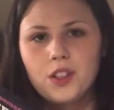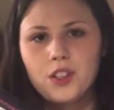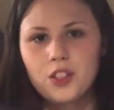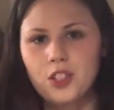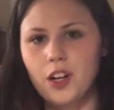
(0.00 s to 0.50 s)

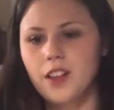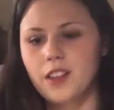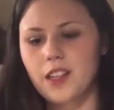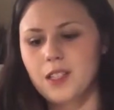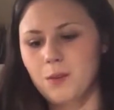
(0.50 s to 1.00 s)
start
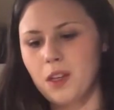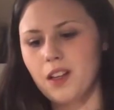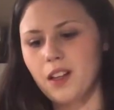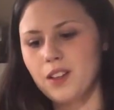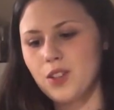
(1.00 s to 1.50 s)
this
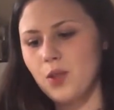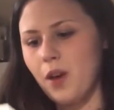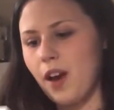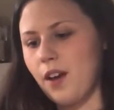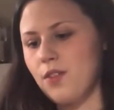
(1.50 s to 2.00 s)
because you
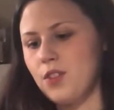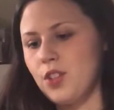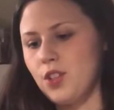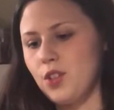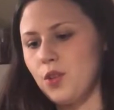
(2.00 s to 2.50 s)
have
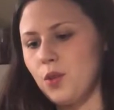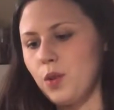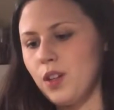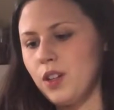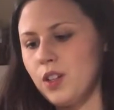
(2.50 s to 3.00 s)
to